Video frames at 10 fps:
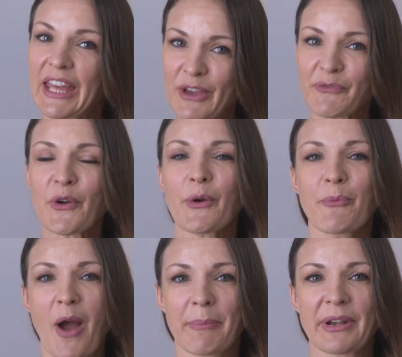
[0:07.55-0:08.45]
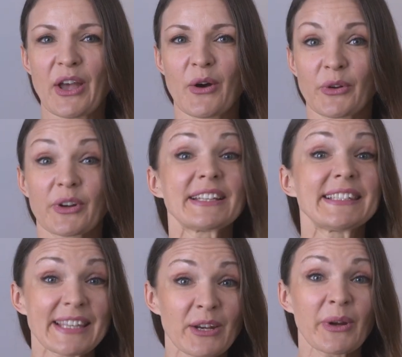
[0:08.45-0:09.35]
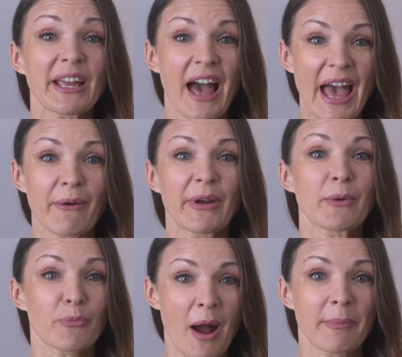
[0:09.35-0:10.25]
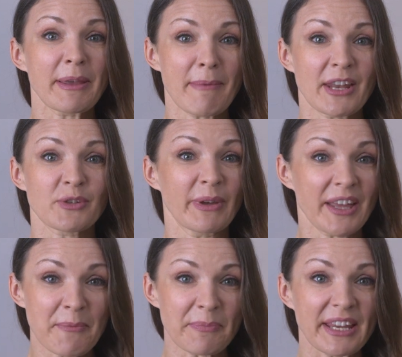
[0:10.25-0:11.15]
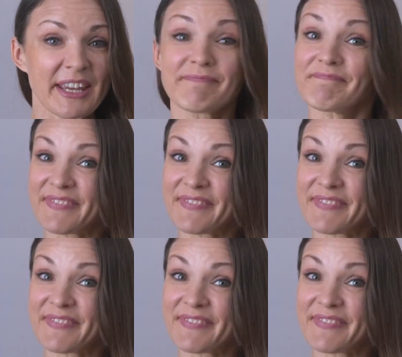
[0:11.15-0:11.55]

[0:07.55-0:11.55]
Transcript: If you're a property owner considering hiring a property management company,